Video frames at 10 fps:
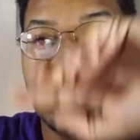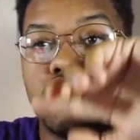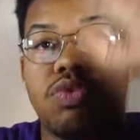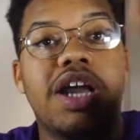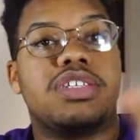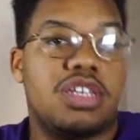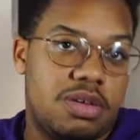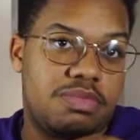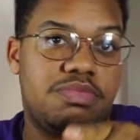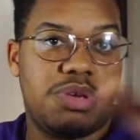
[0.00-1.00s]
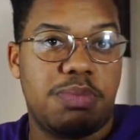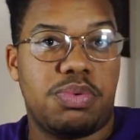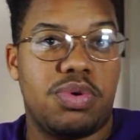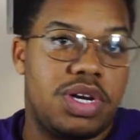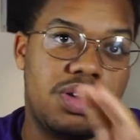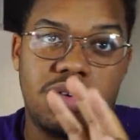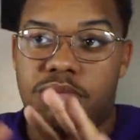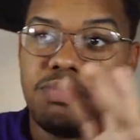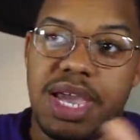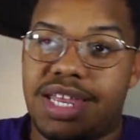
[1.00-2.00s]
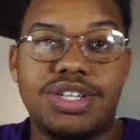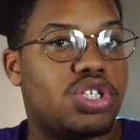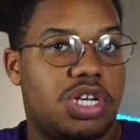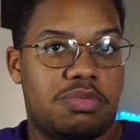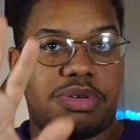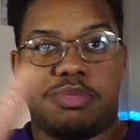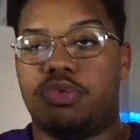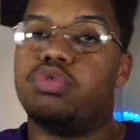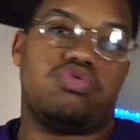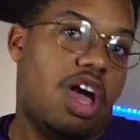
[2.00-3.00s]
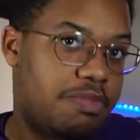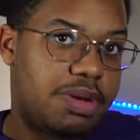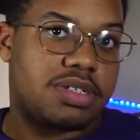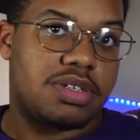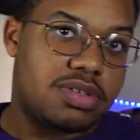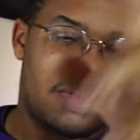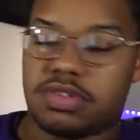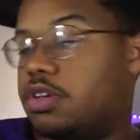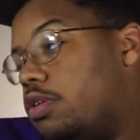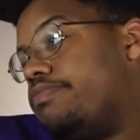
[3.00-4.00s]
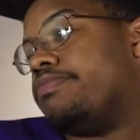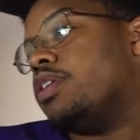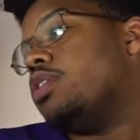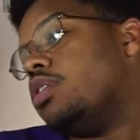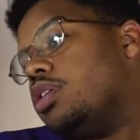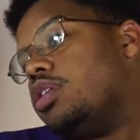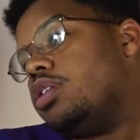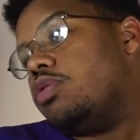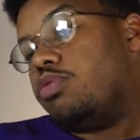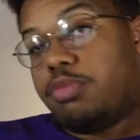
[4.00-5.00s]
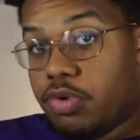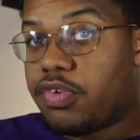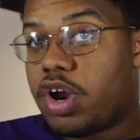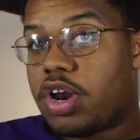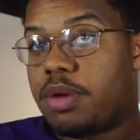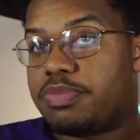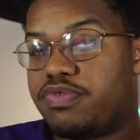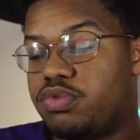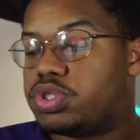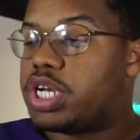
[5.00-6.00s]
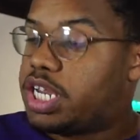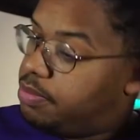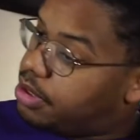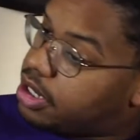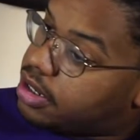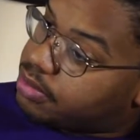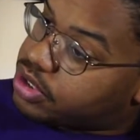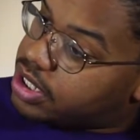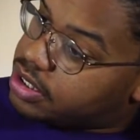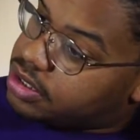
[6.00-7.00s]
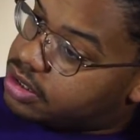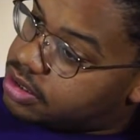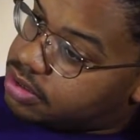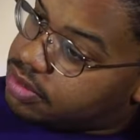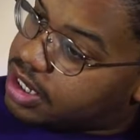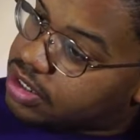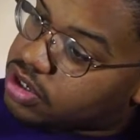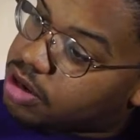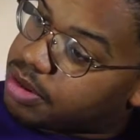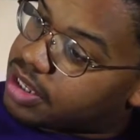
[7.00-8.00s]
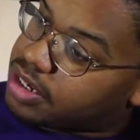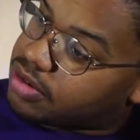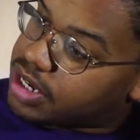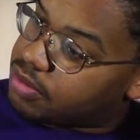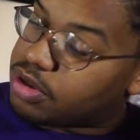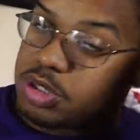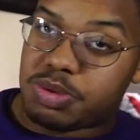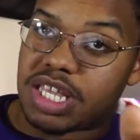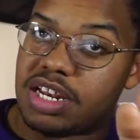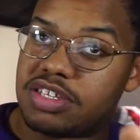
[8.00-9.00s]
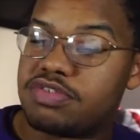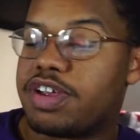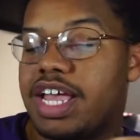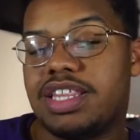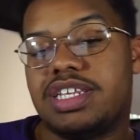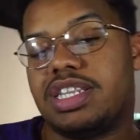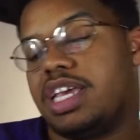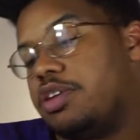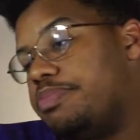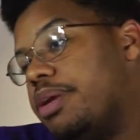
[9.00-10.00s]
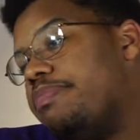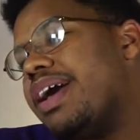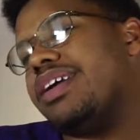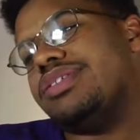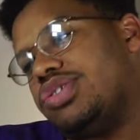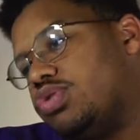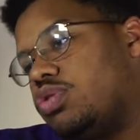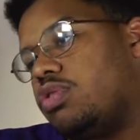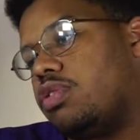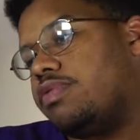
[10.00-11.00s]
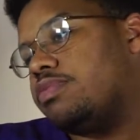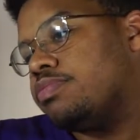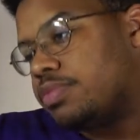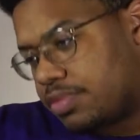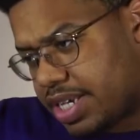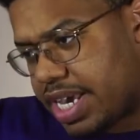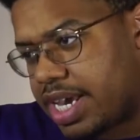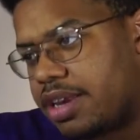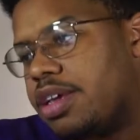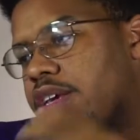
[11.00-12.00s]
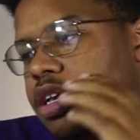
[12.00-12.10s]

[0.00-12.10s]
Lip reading: directing people and managing people who drive buses. So we're moving on up the food chain, but we're not going to talk about that. Okay, we're going to speak that into reality later. But back onto Dusseldorf and